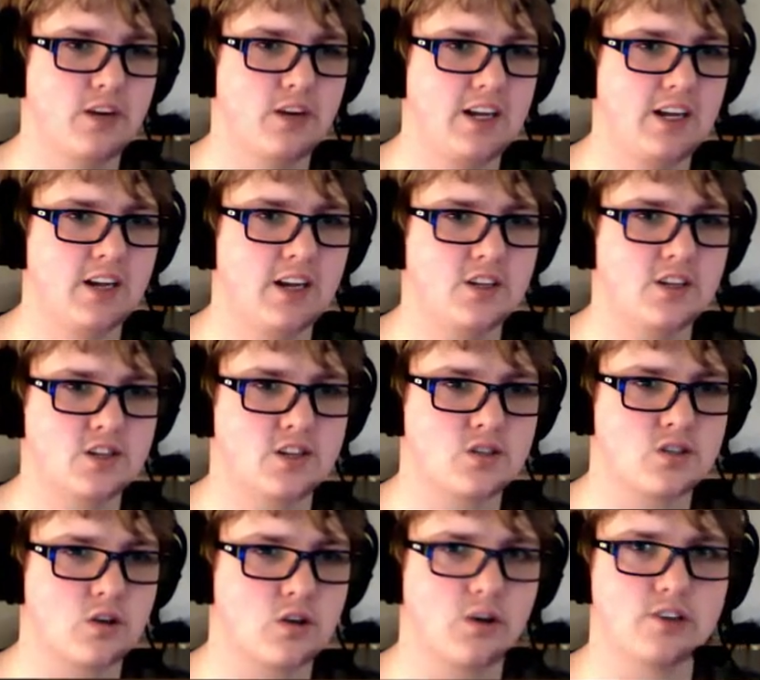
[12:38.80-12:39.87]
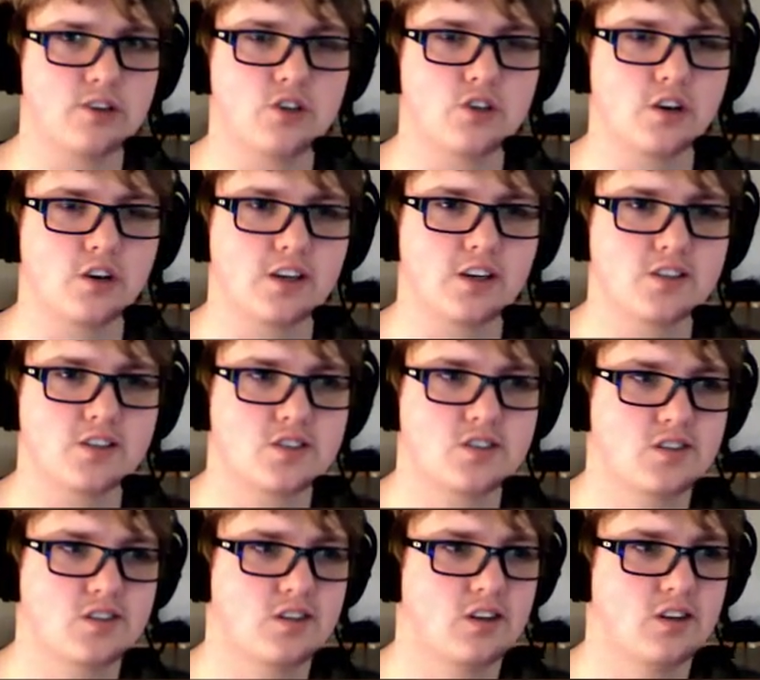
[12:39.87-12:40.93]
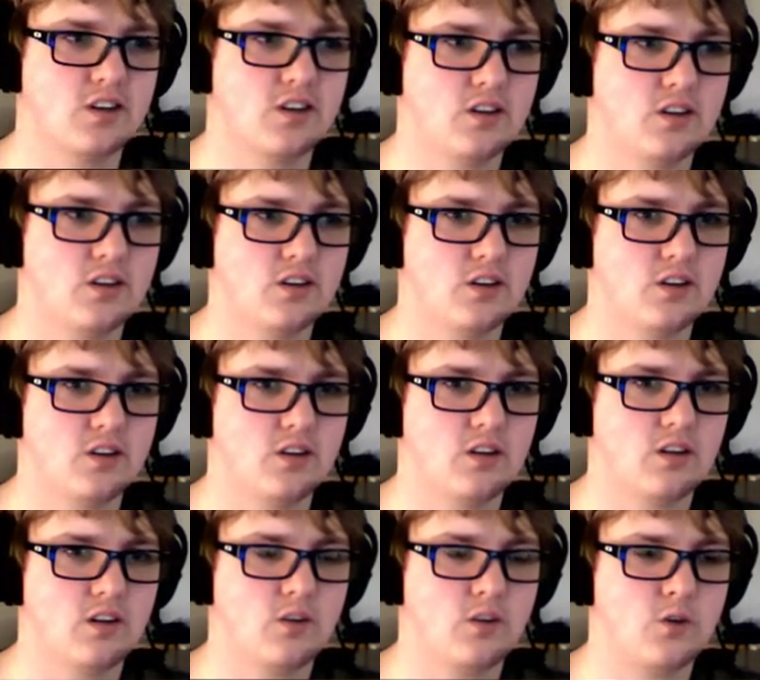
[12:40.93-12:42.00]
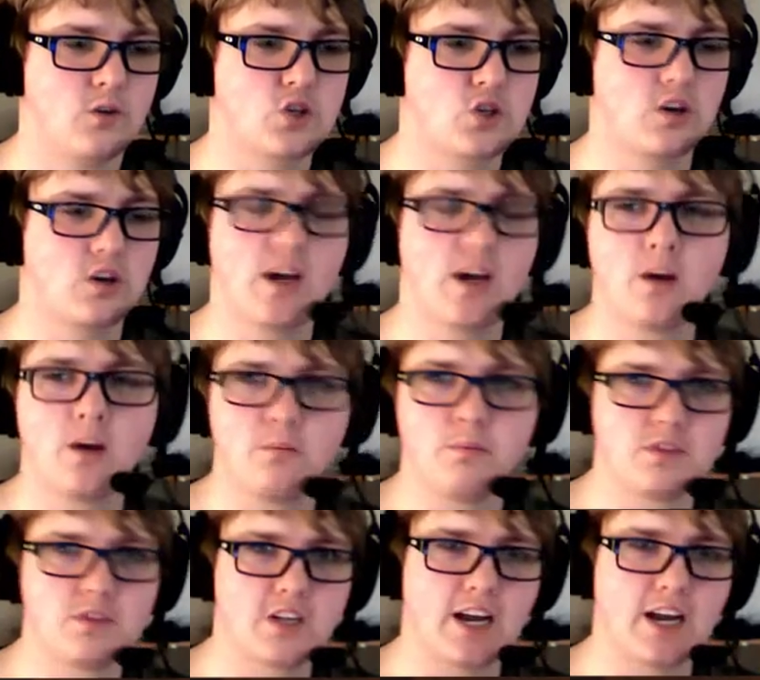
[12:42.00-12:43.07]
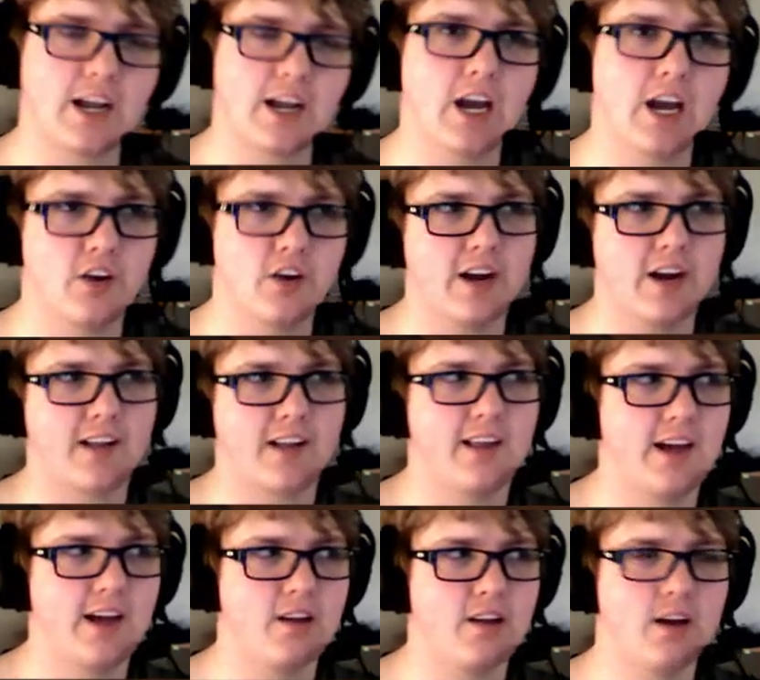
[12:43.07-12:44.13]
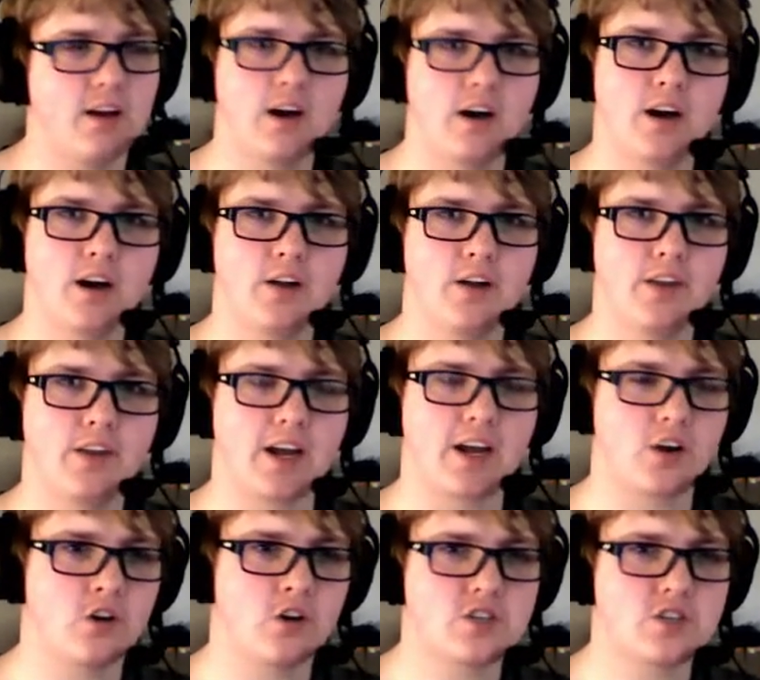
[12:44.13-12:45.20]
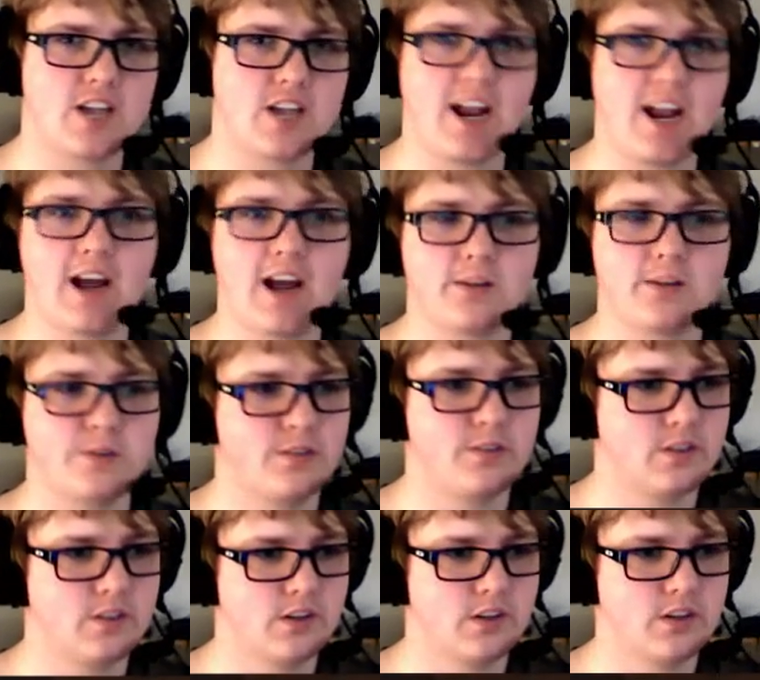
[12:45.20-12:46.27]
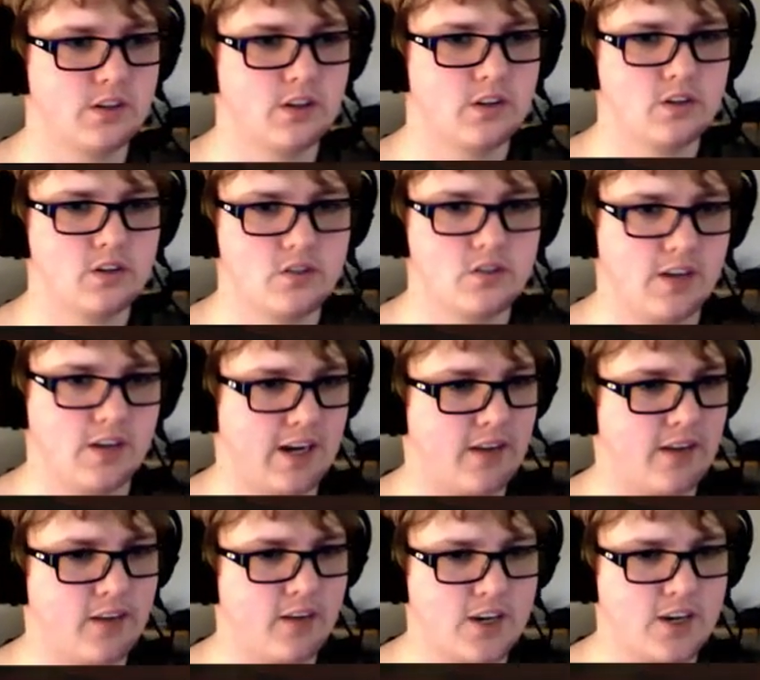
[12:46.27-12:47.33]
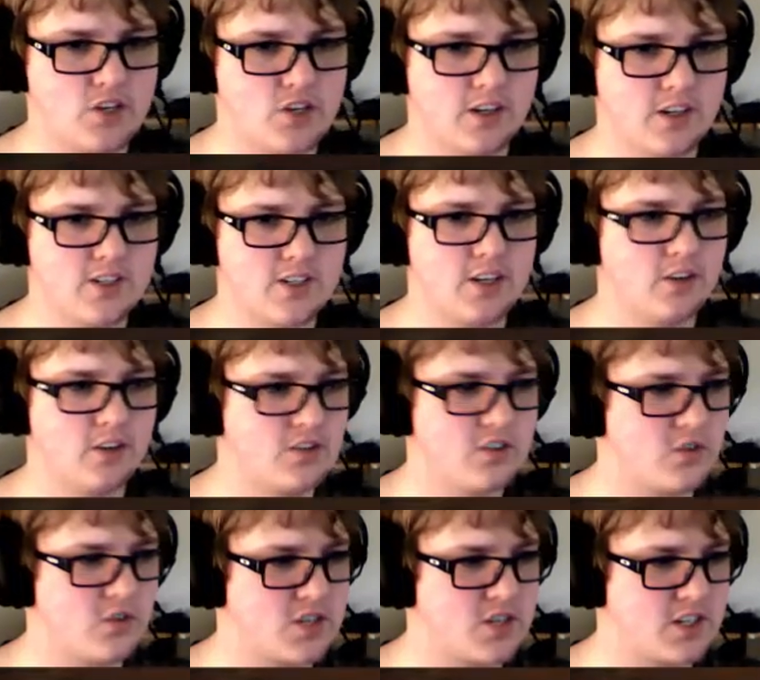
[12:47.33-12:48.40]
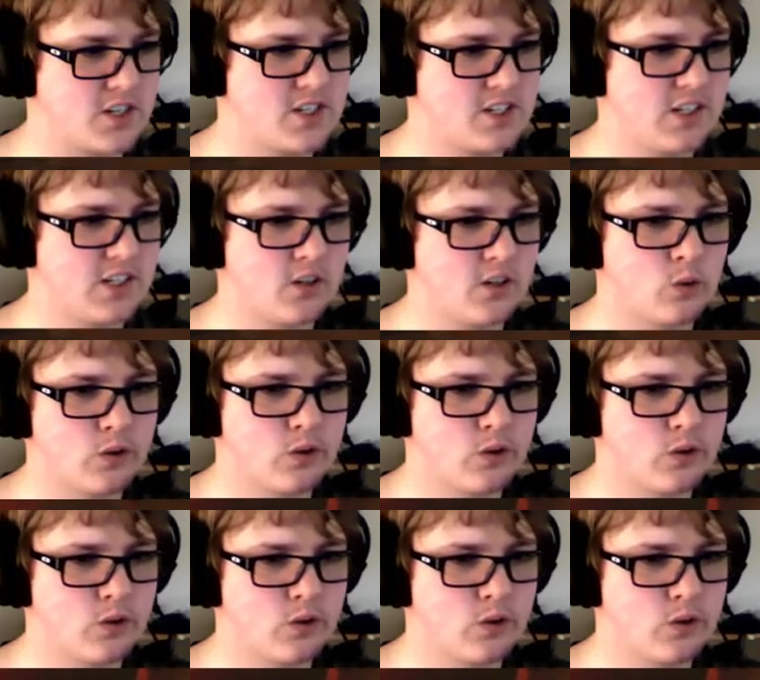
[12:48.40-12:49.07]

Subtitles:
and it does slow down targets. Which could help to kind of counteract that that curse that I have. So yeah, I'm actually gonna sell this for 16 gold.